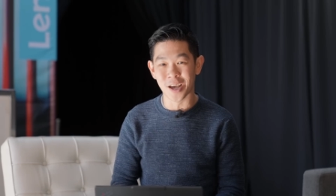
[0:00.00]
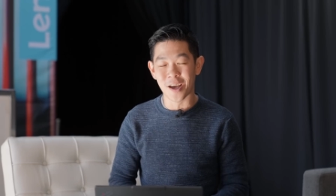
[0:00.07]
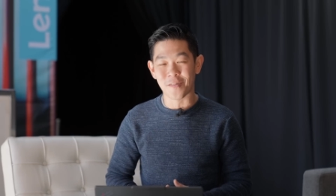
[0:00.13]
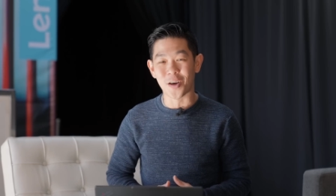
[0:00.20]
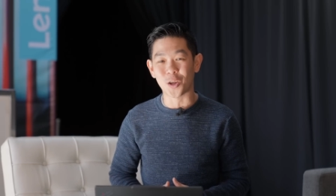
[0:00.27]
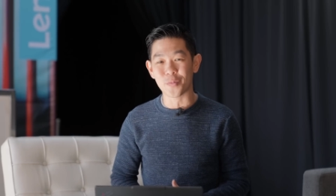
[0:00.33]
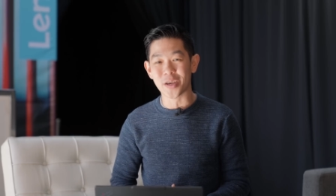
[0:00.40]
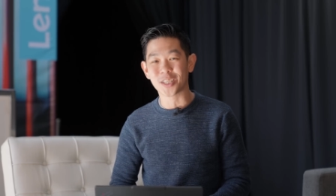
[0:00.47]

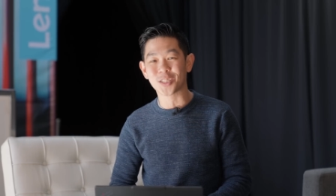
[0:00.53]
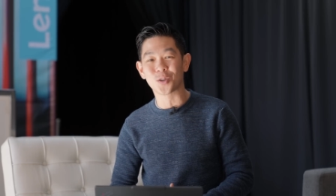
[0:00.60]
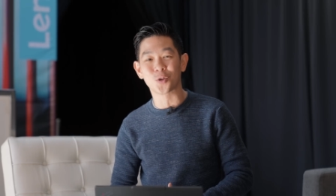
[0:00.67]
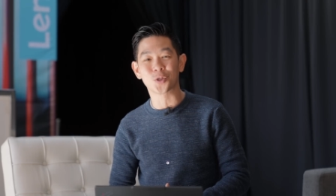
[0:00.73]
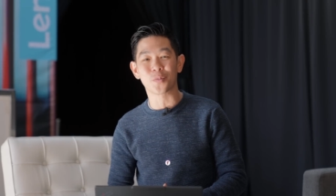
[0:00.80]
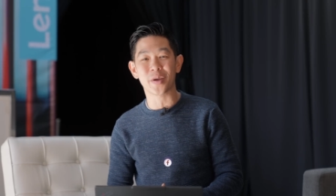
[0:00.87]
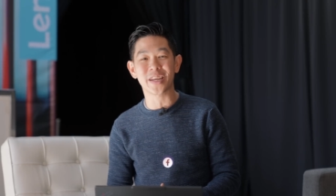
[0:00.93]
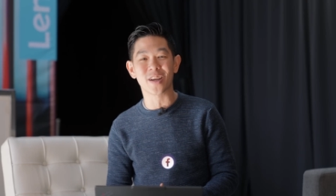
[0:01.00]
Follow me on
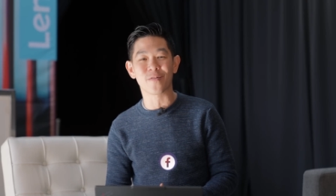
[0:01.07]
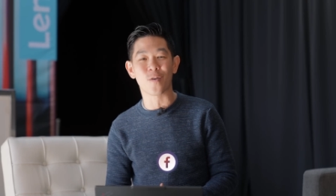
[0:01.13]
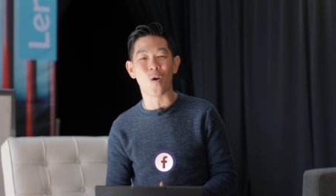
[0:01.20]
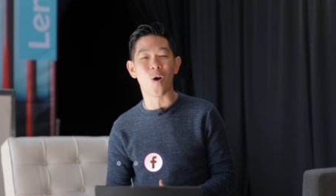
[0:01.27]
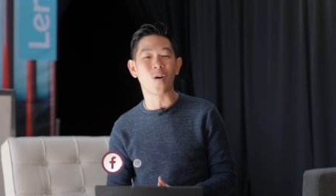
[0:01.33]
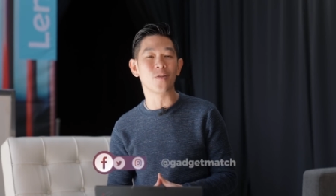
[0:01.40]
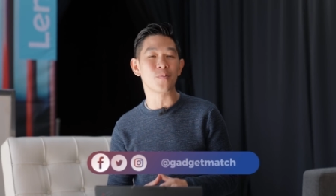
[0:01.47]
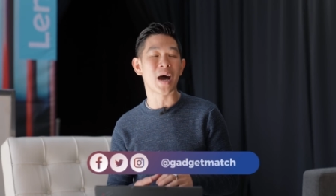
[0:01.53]
social media for
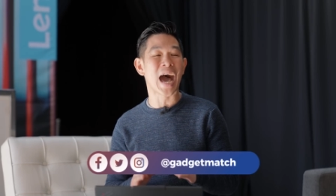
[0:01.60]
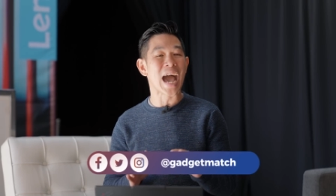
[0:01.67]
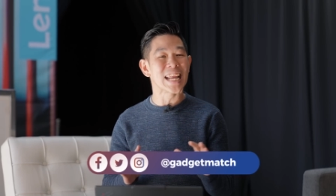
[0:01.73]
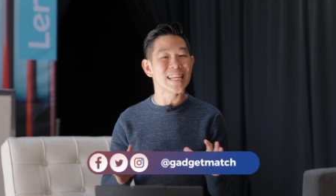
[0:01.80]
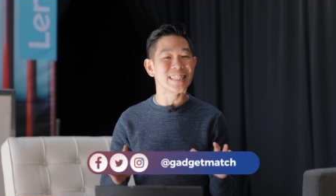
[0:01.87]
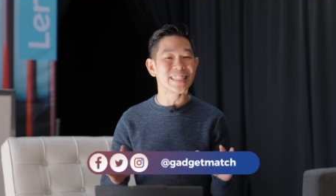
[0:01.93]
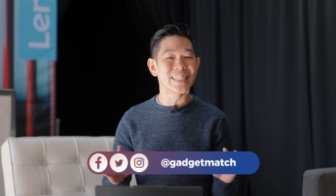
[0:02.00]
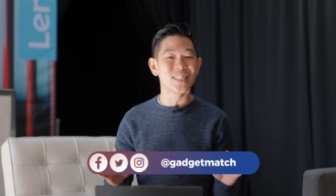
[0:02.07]
all the
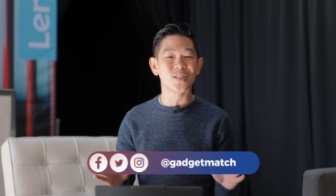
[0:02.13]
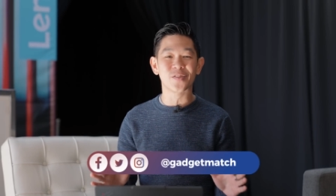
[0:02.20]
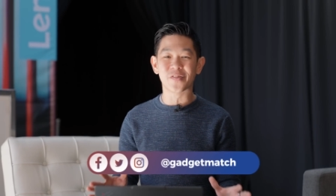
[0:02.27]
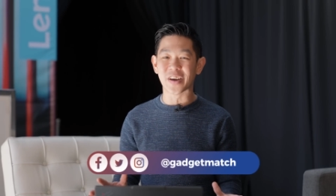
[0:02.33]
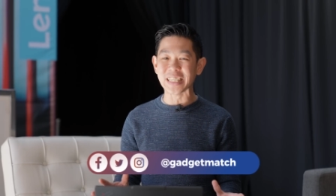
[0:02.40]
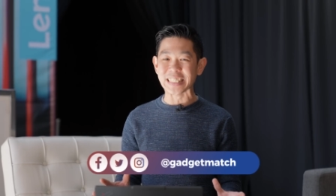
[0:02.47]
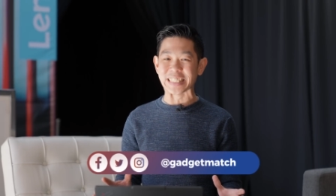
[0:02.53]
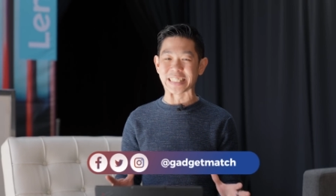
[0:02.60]
behind the scenes
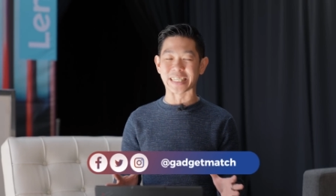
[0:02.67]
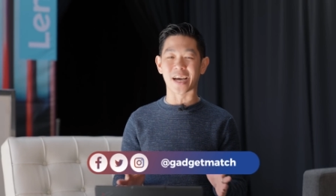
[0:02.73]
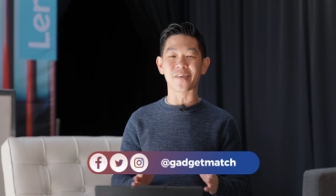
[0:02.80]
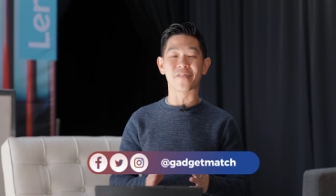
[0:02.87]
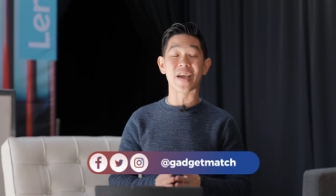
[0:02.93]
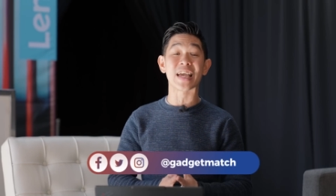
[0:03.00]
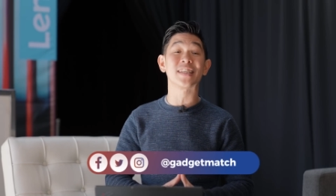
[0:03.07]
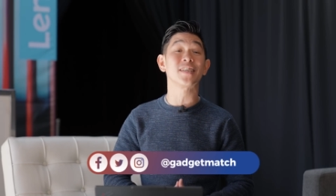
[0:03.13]
fun
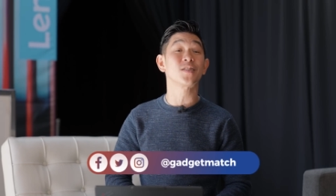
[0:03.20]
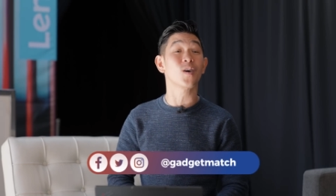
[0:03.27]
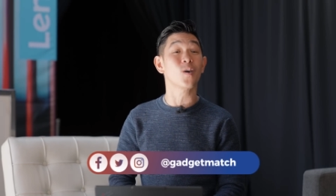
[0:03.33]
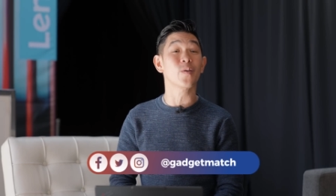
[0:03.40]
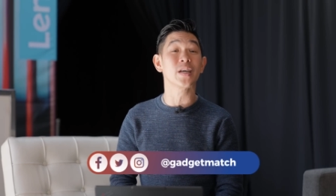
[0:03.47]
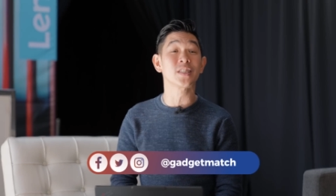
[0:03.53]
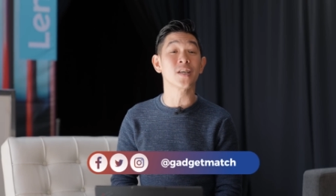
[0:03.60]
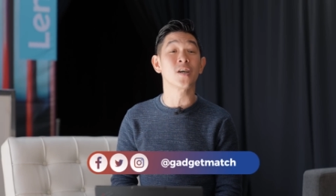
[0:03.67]
stuff, and as
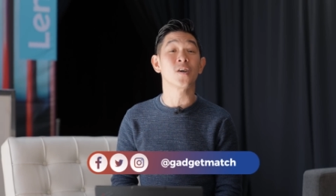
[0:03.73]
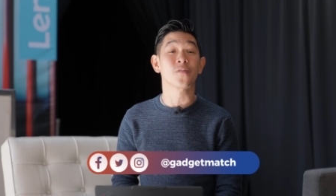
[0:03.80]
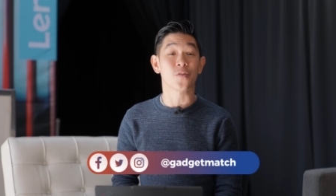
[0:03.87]
always,